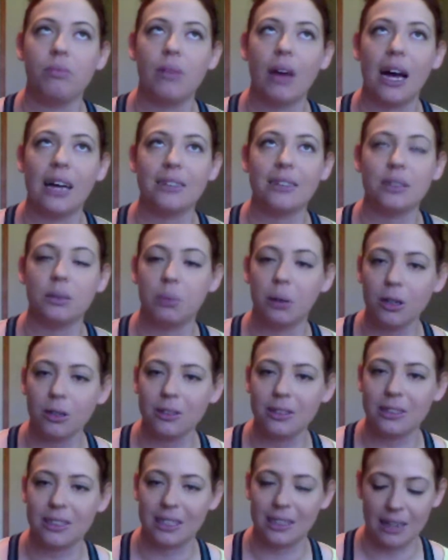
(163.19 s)
as a
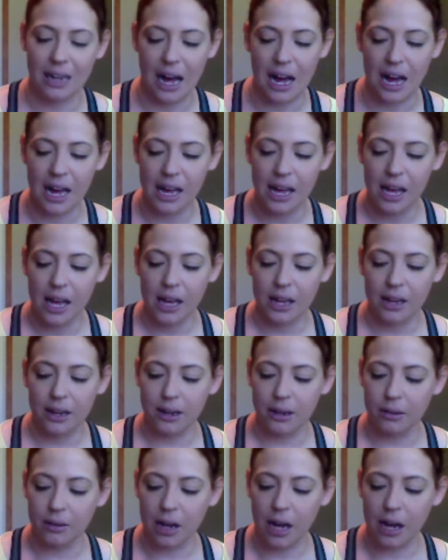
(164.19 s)
person, not
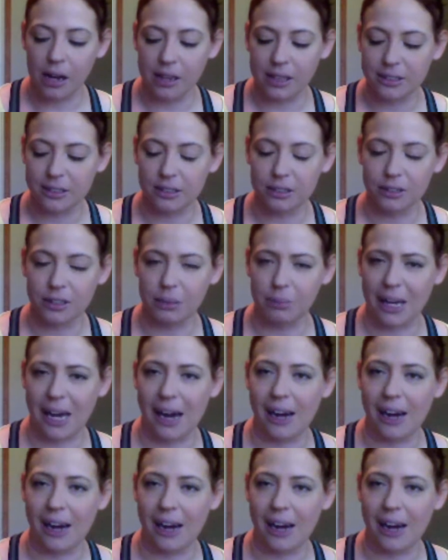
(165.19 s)
necessarily my